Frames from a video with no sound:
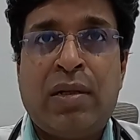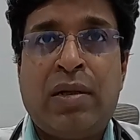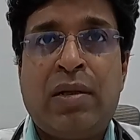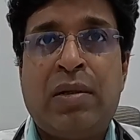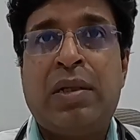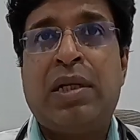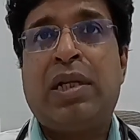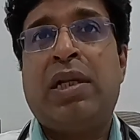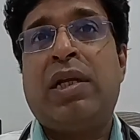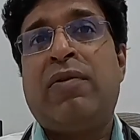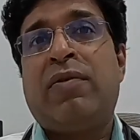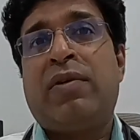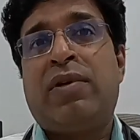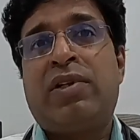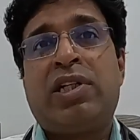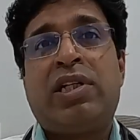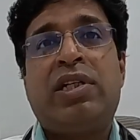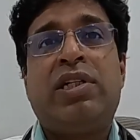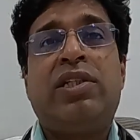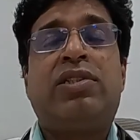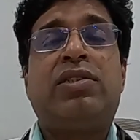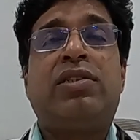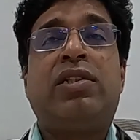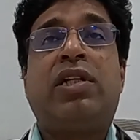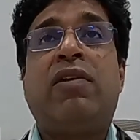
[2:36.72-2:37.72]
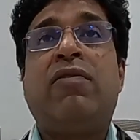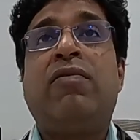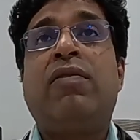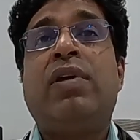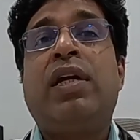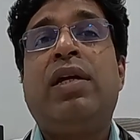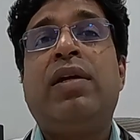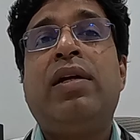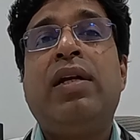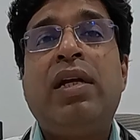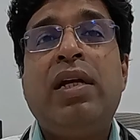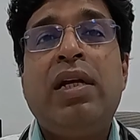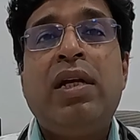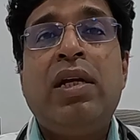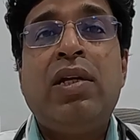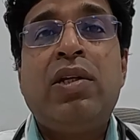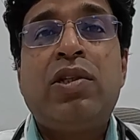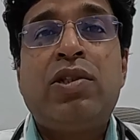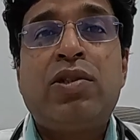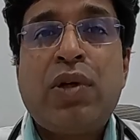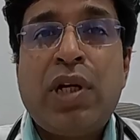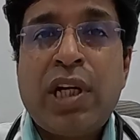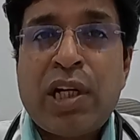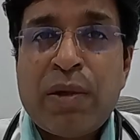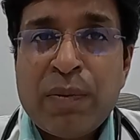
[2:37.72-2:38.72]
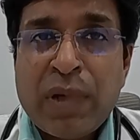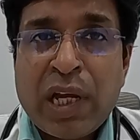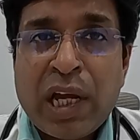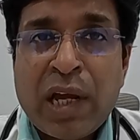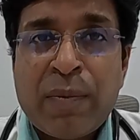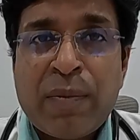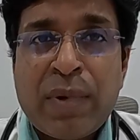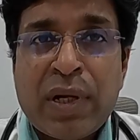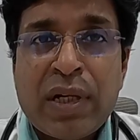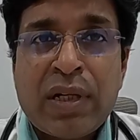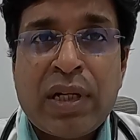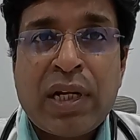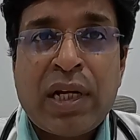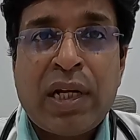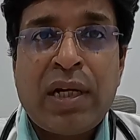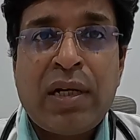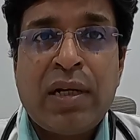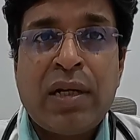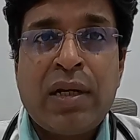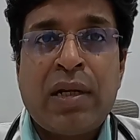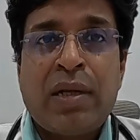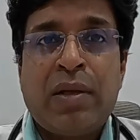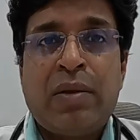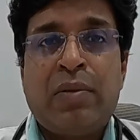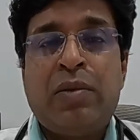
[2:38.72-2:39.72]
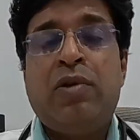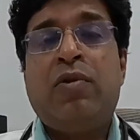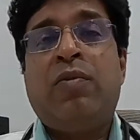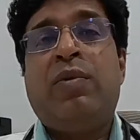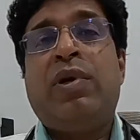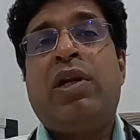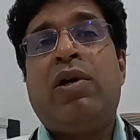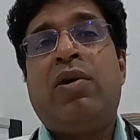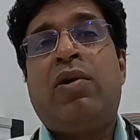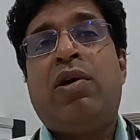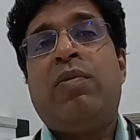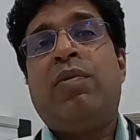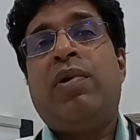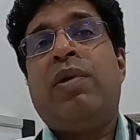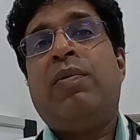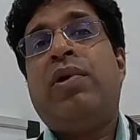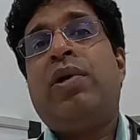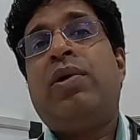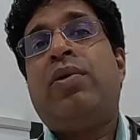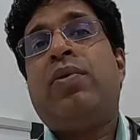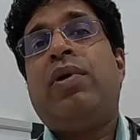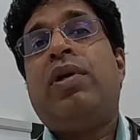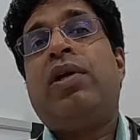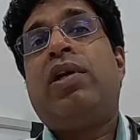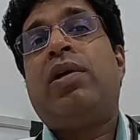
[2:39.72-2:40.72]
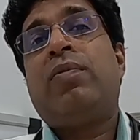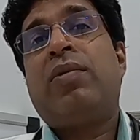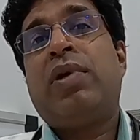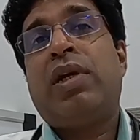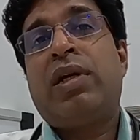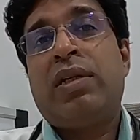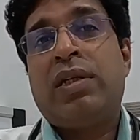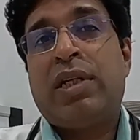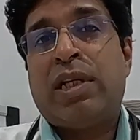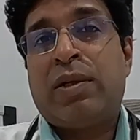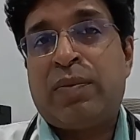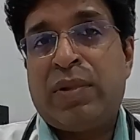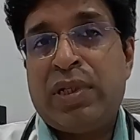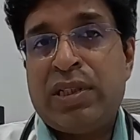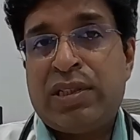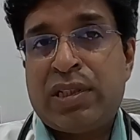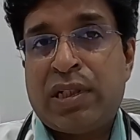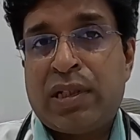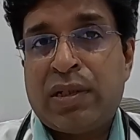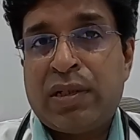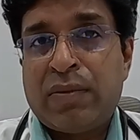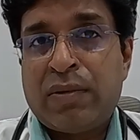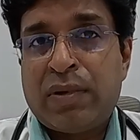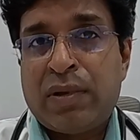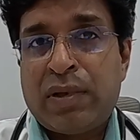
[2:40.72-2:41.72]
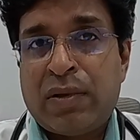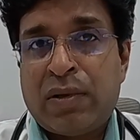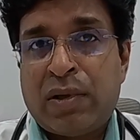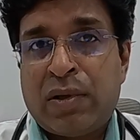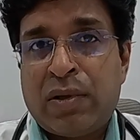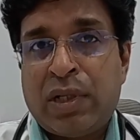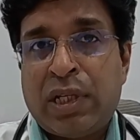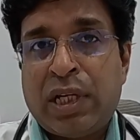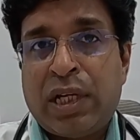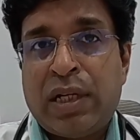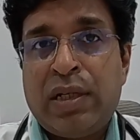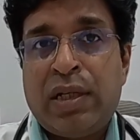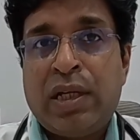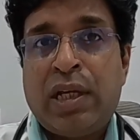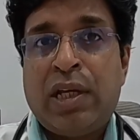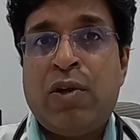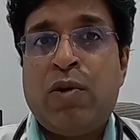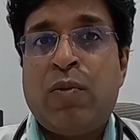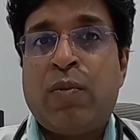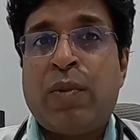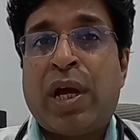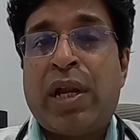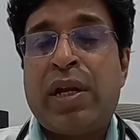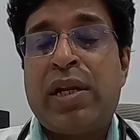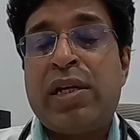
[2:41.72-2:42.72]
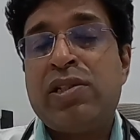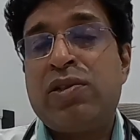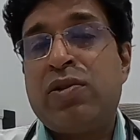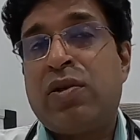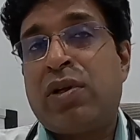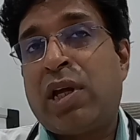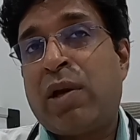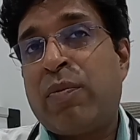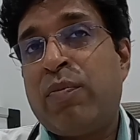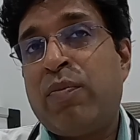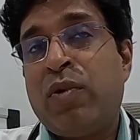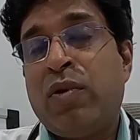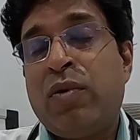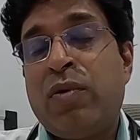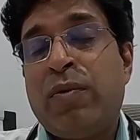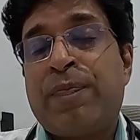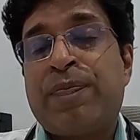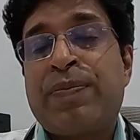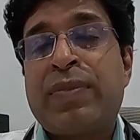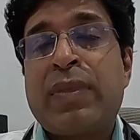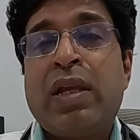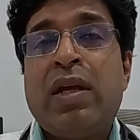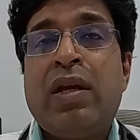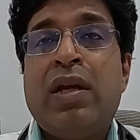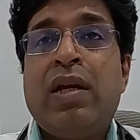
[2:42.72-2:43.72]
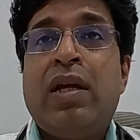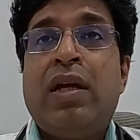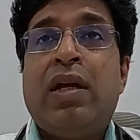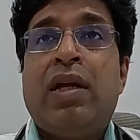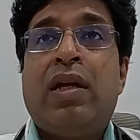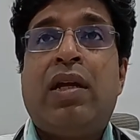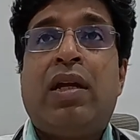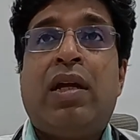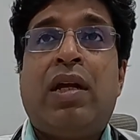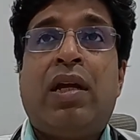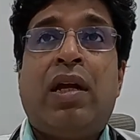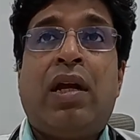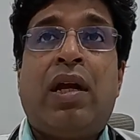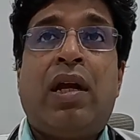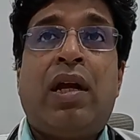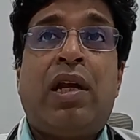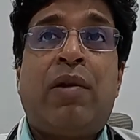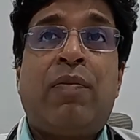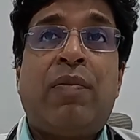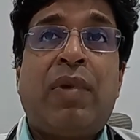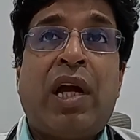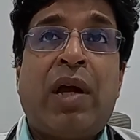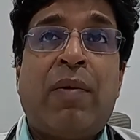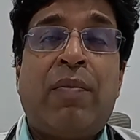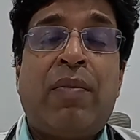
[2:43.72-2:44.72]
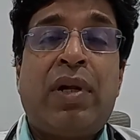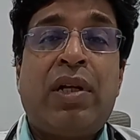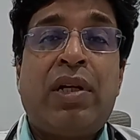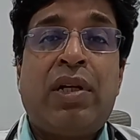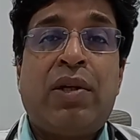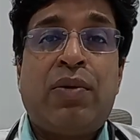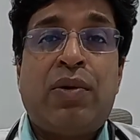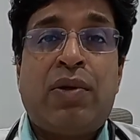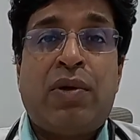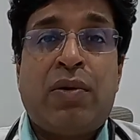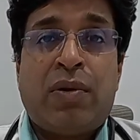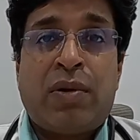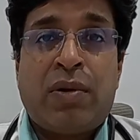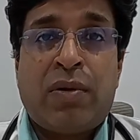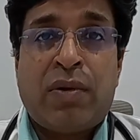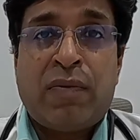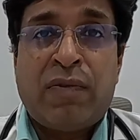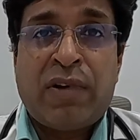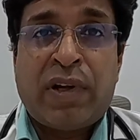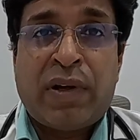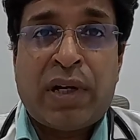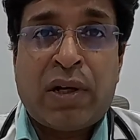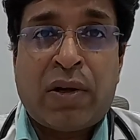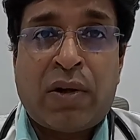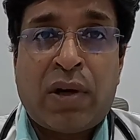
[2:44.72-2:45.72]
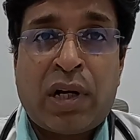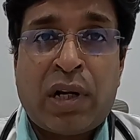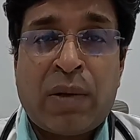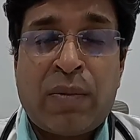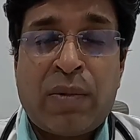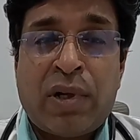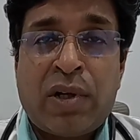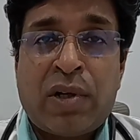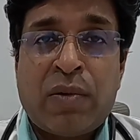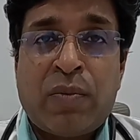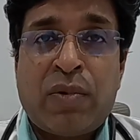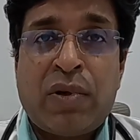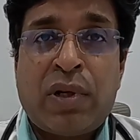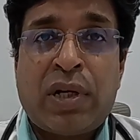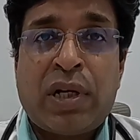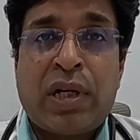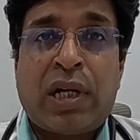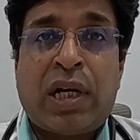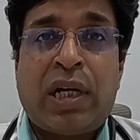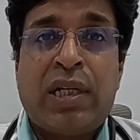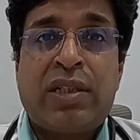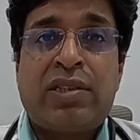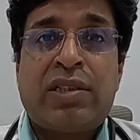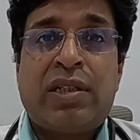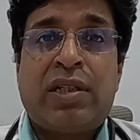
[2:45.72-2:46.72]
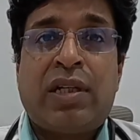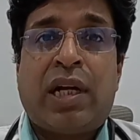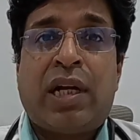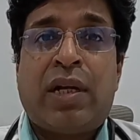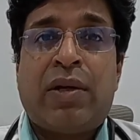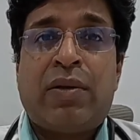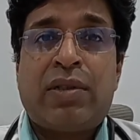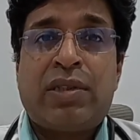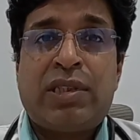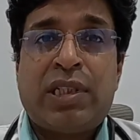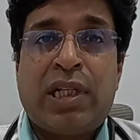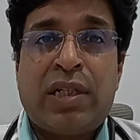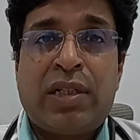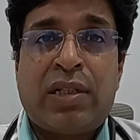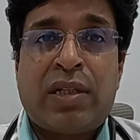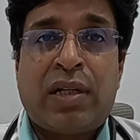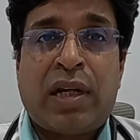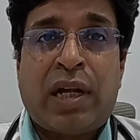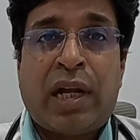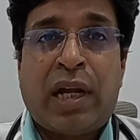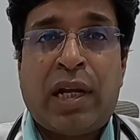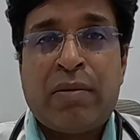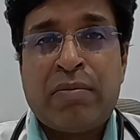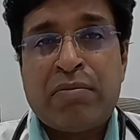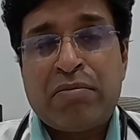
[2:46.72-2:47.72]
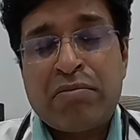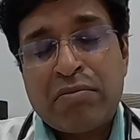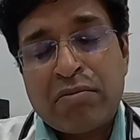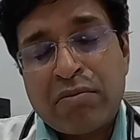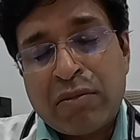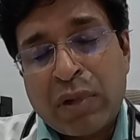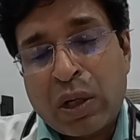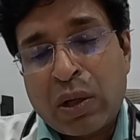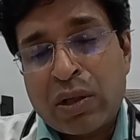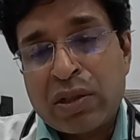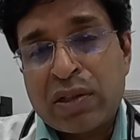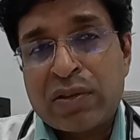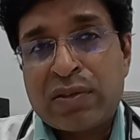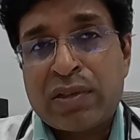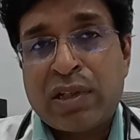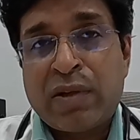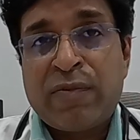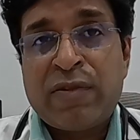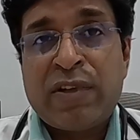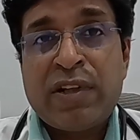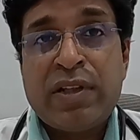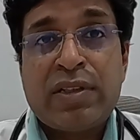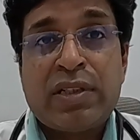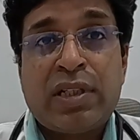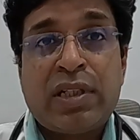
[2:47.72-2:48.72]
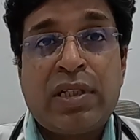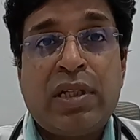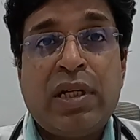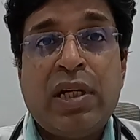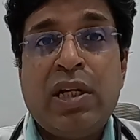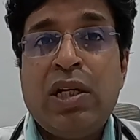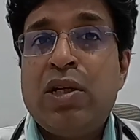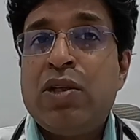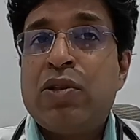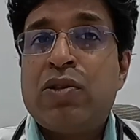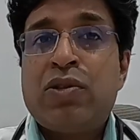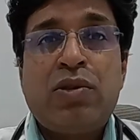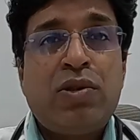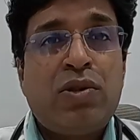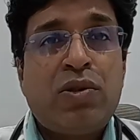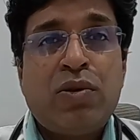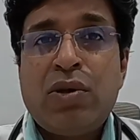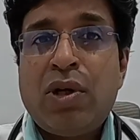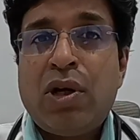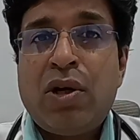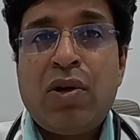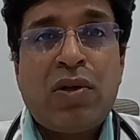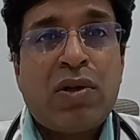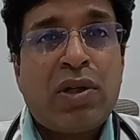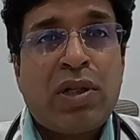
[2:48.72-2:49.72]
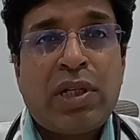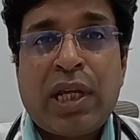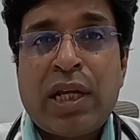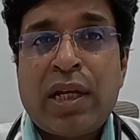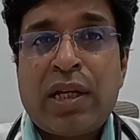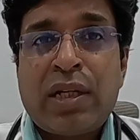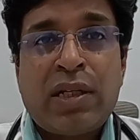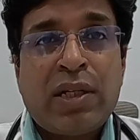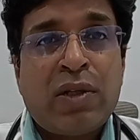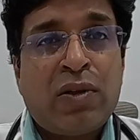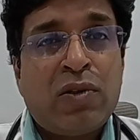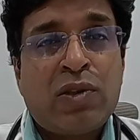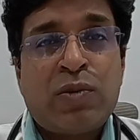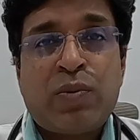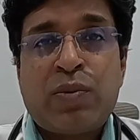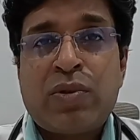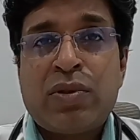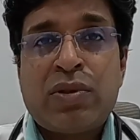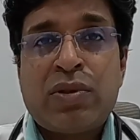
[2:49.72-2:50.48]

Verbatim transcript: in a traditional way. So it may happen that you may not be able to intubate the patient on the day you manage your EMBU. It may happen that we are not able to put an arterial line or central line because of some reason. So do not take those